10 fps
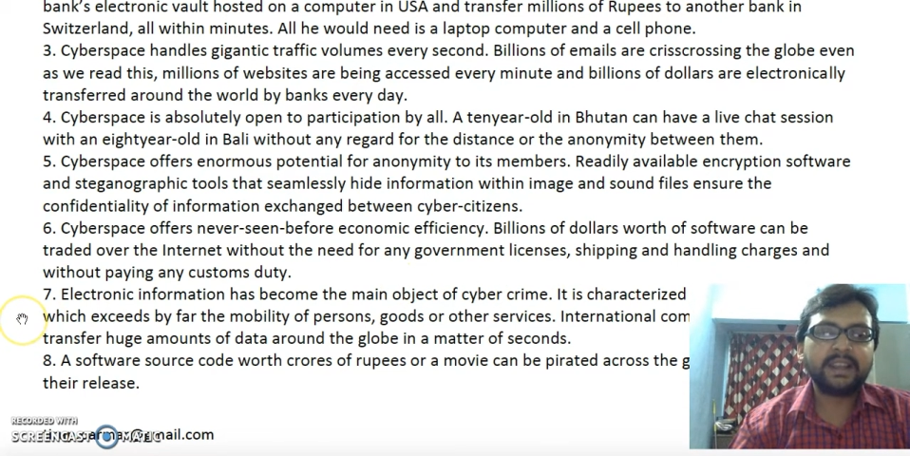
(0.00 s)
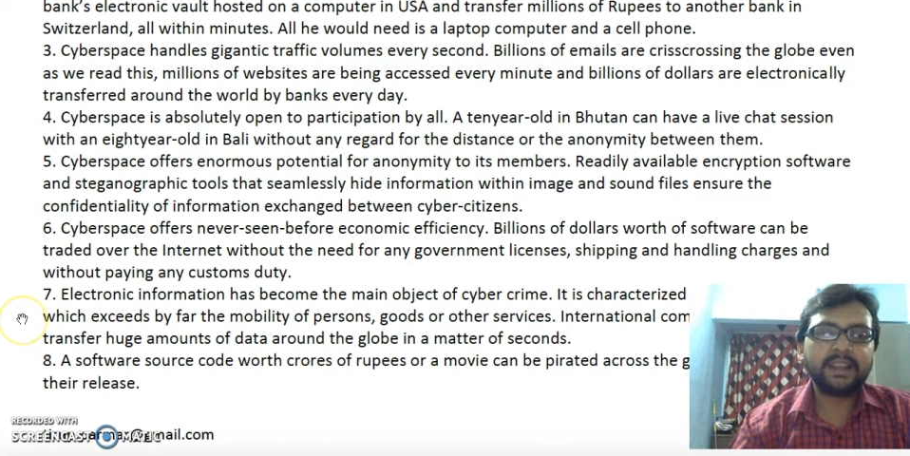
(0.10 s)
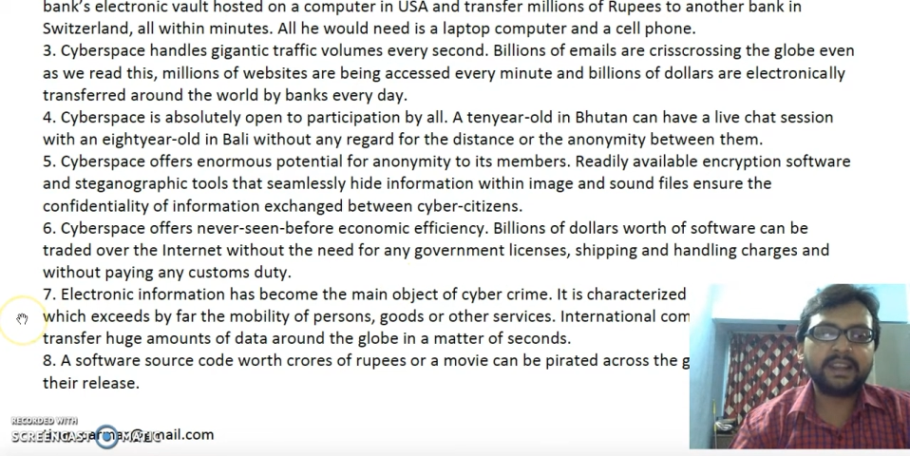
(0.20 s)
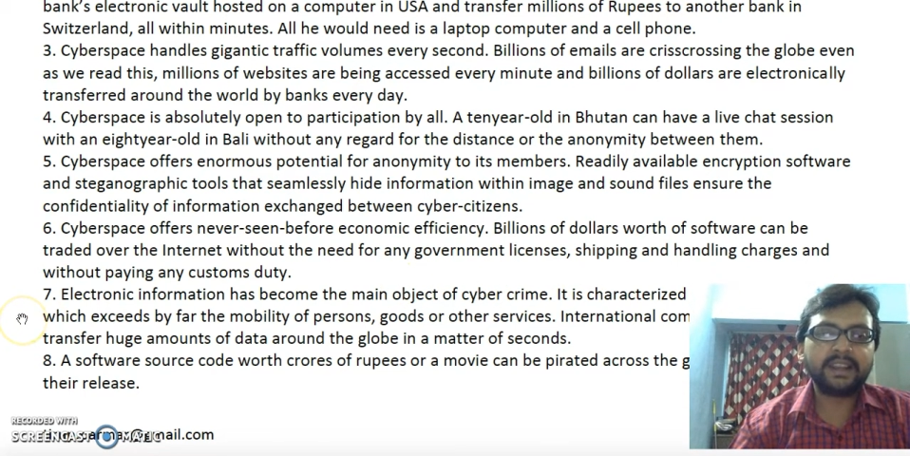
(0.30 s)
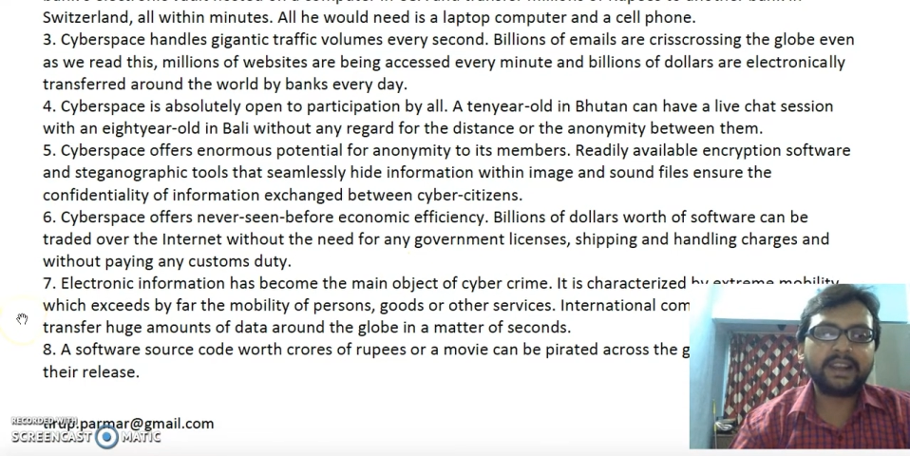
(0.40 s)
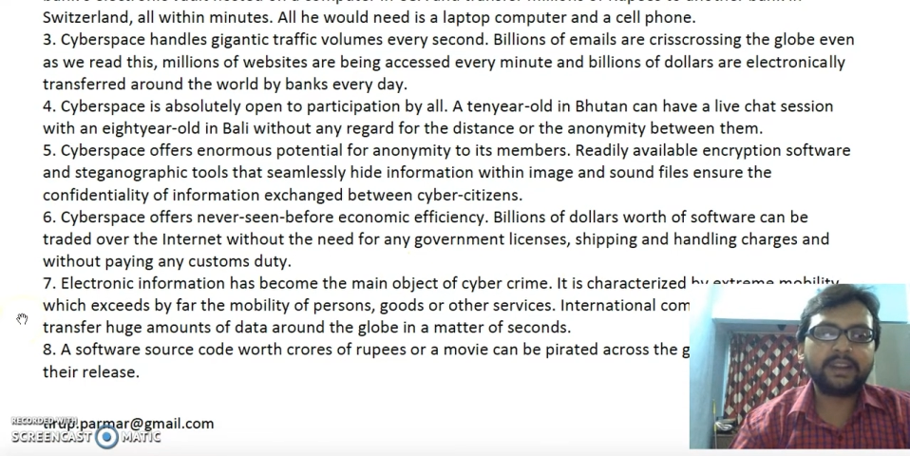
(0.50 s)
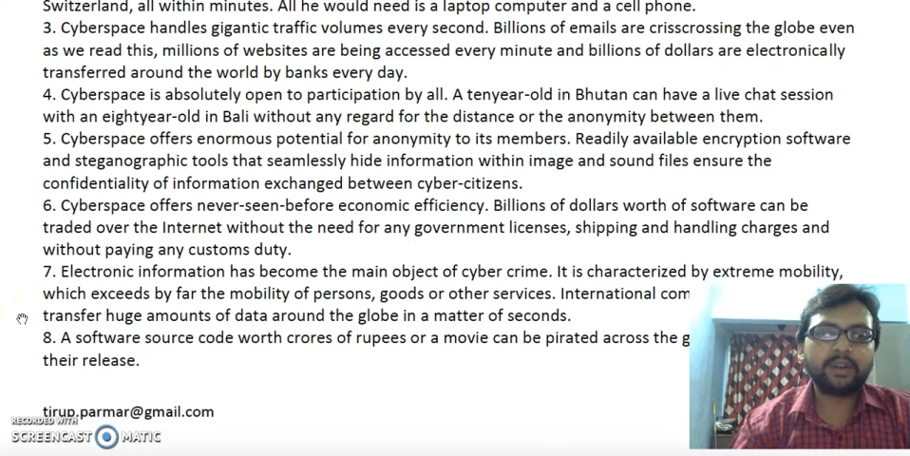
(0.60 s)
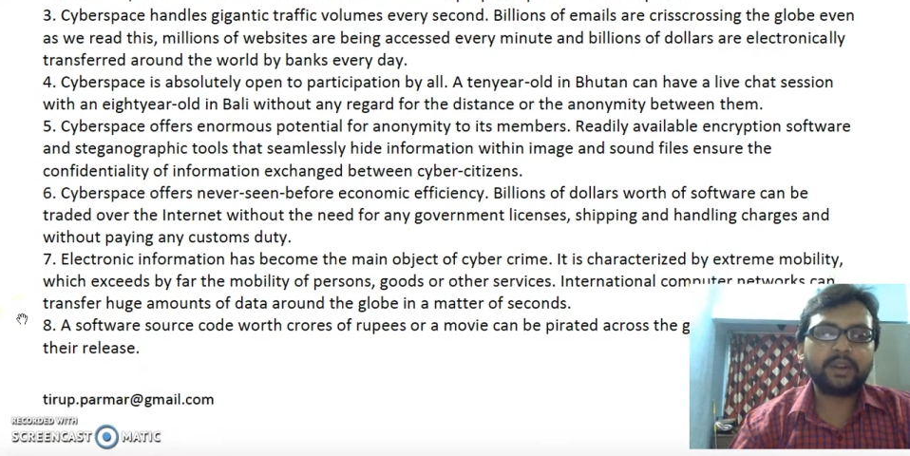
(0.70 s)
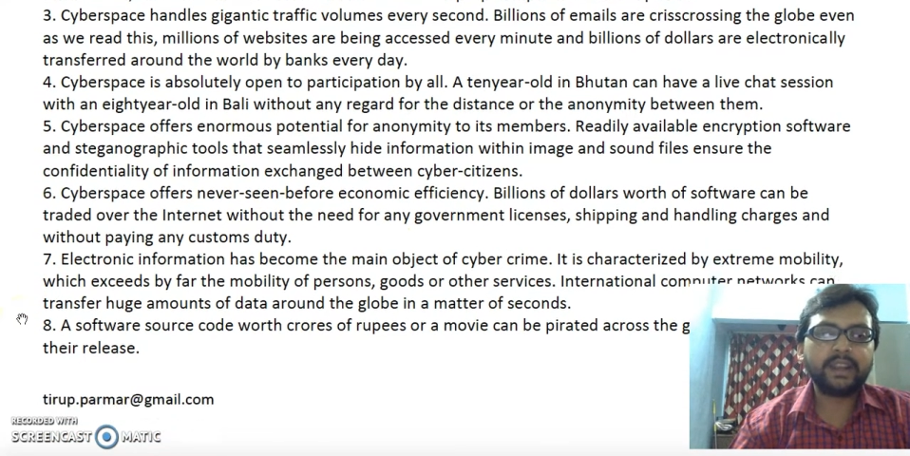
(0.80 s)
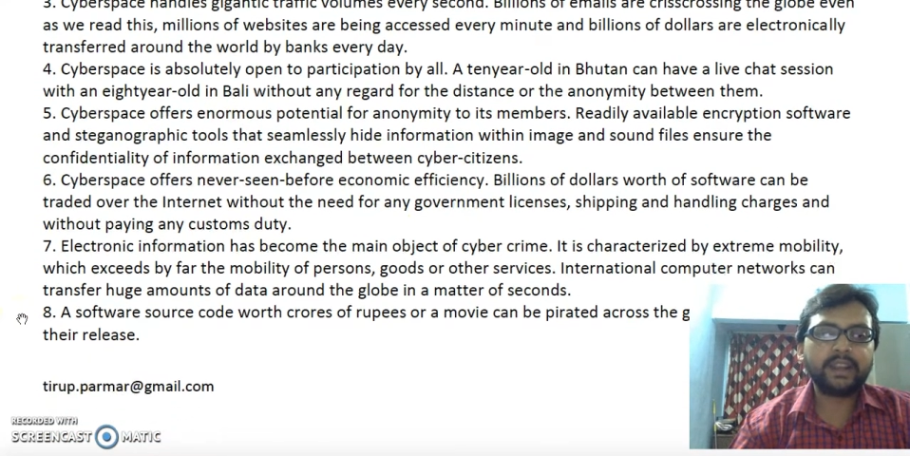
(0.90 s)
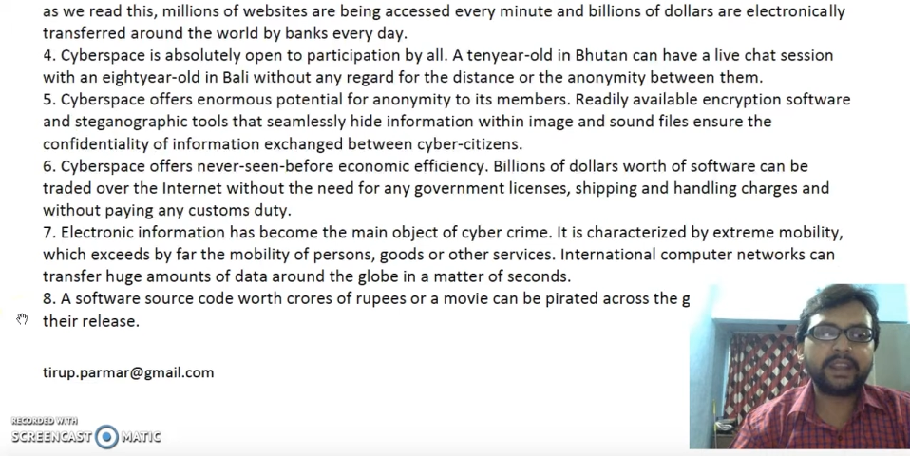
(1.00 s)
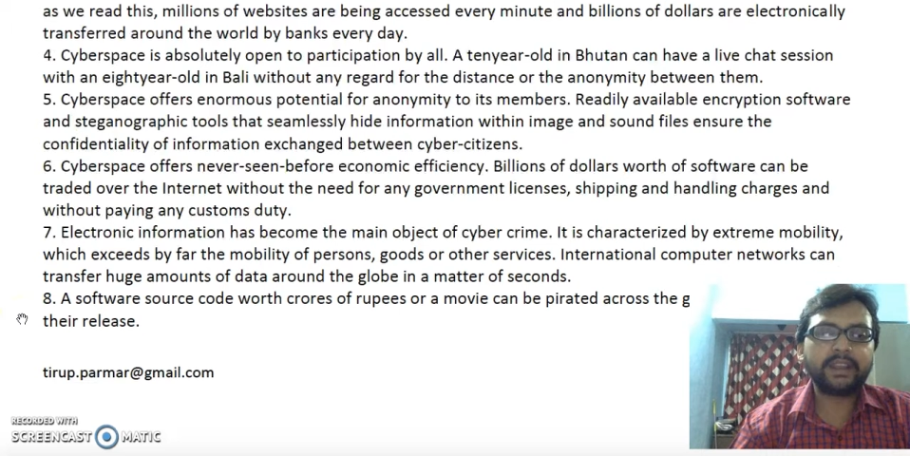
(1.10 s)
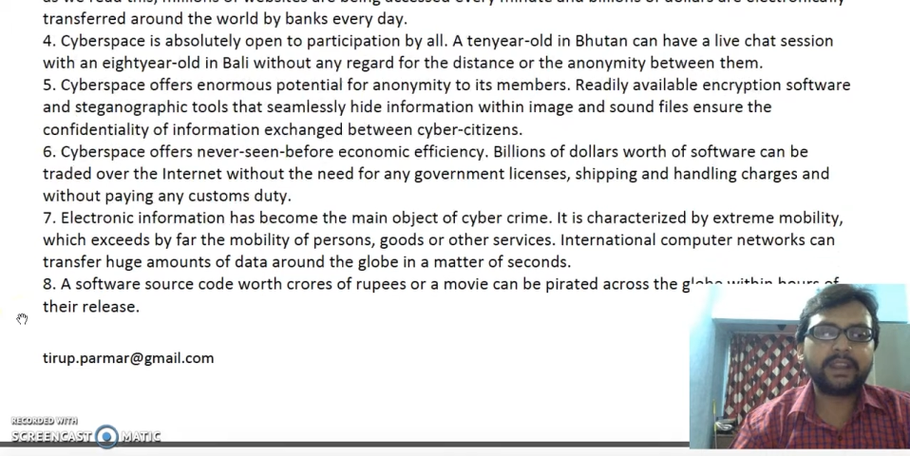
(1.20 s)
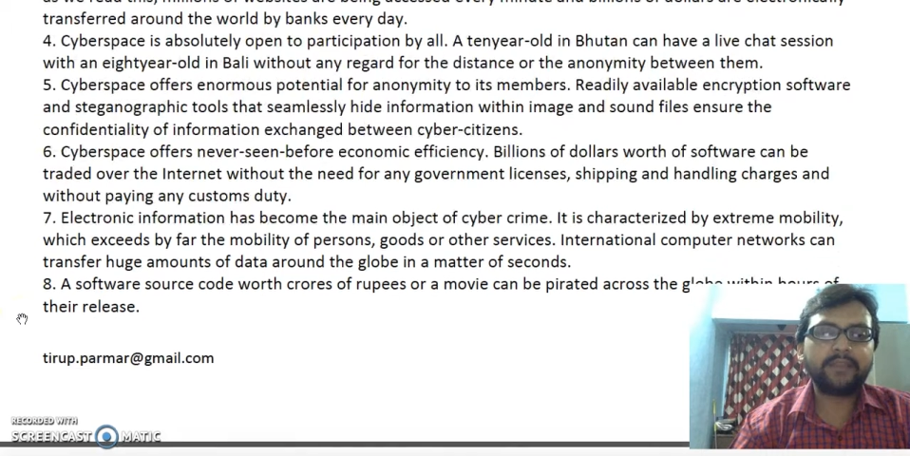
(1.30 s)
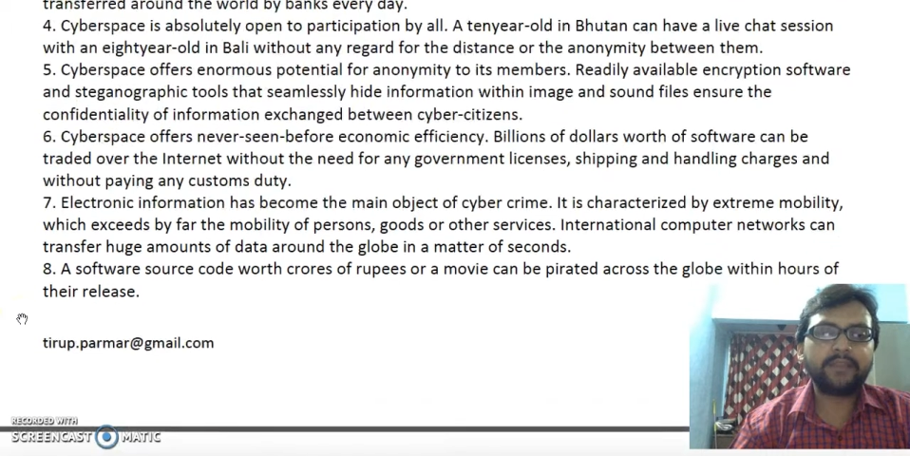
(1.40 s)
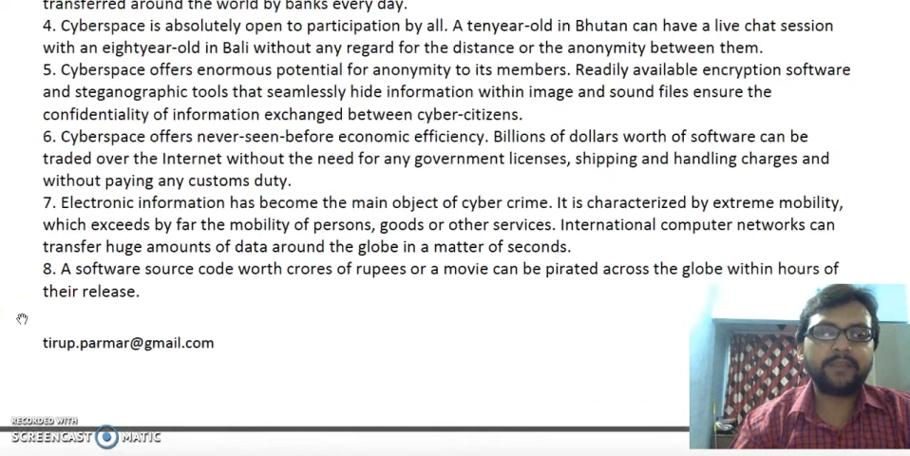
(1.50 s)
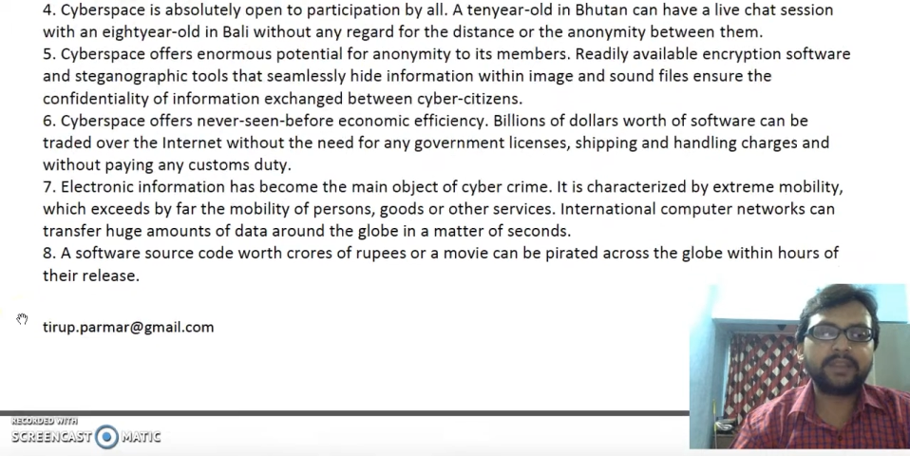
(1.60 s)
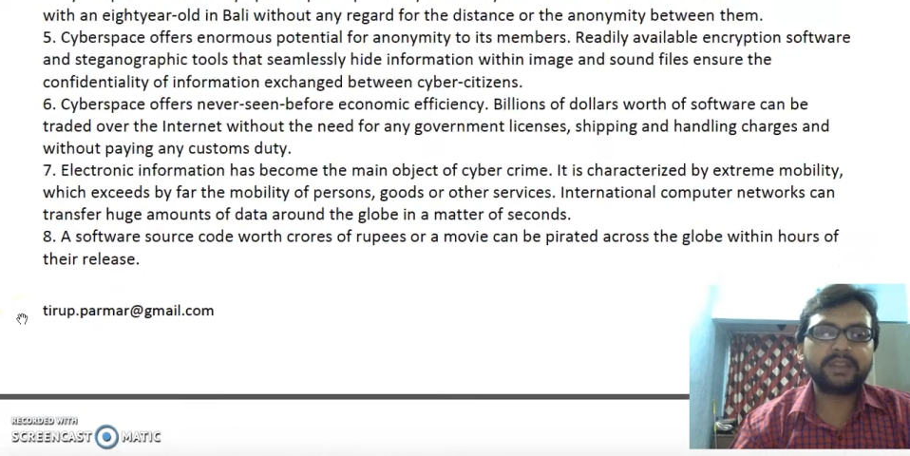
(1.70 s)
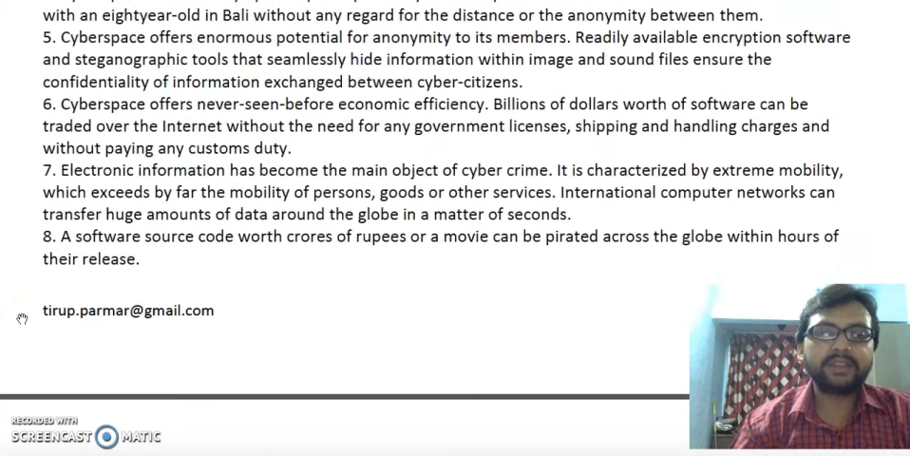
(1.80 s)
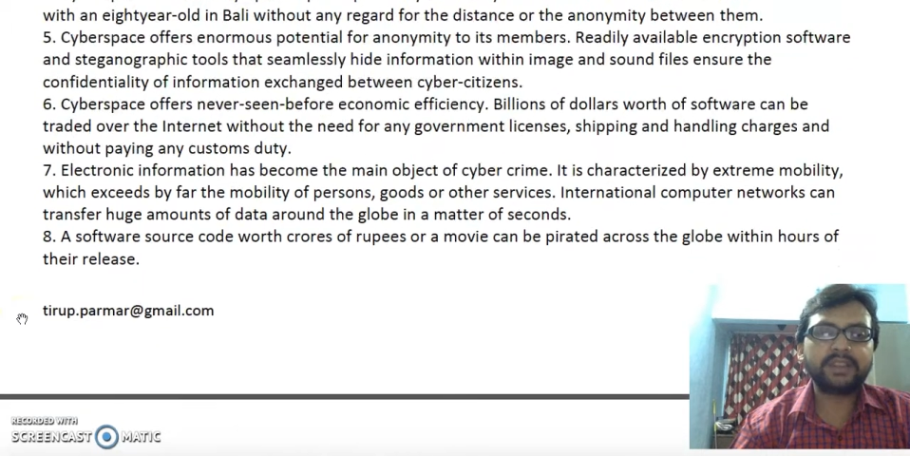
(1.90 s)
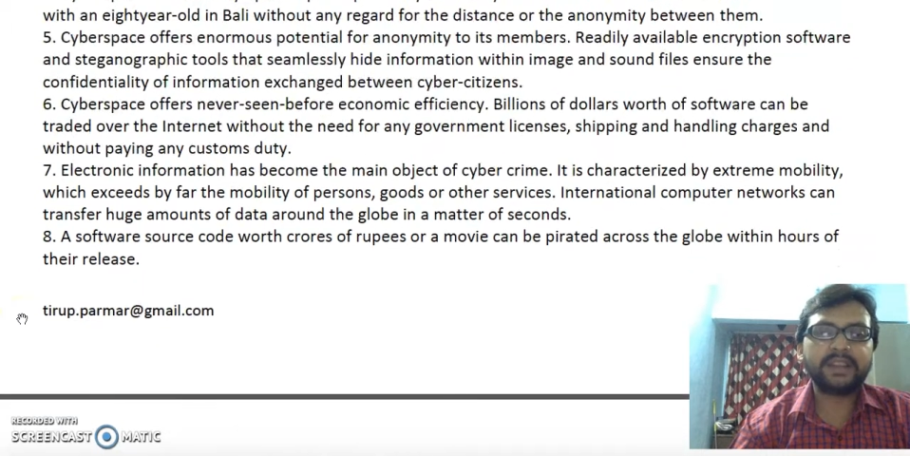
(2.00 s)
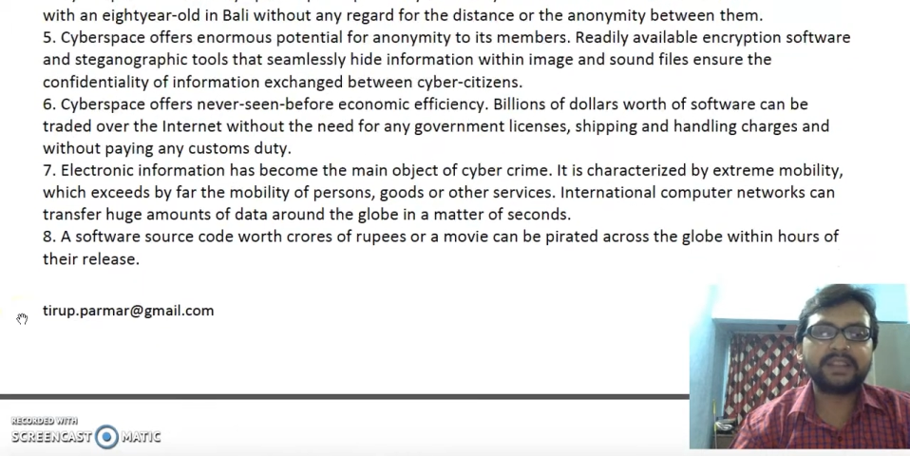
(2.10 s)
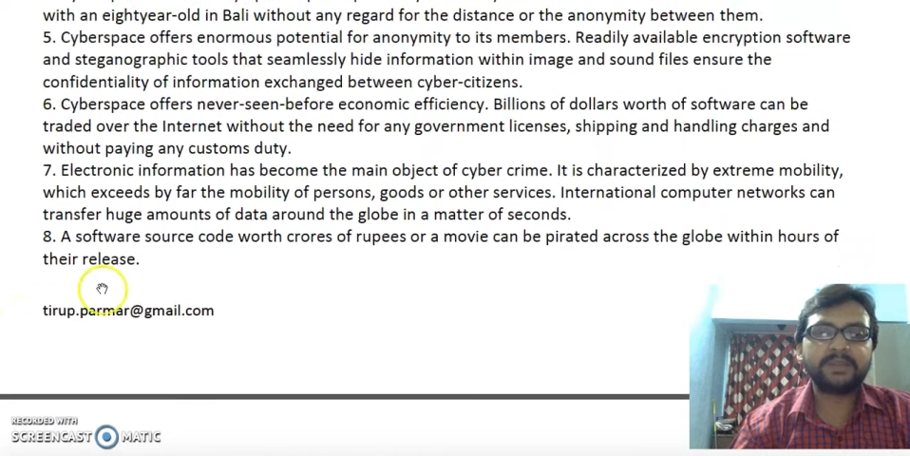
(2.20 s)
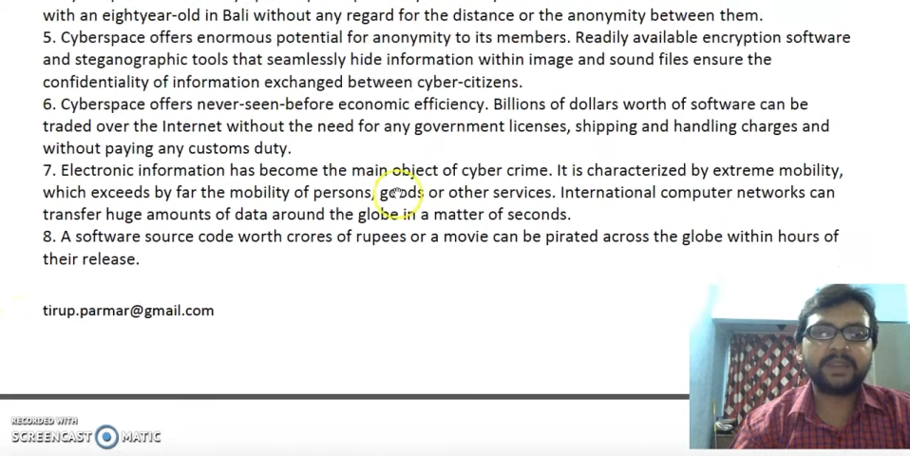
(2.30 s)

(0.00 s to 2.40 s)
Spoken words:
And electronic information has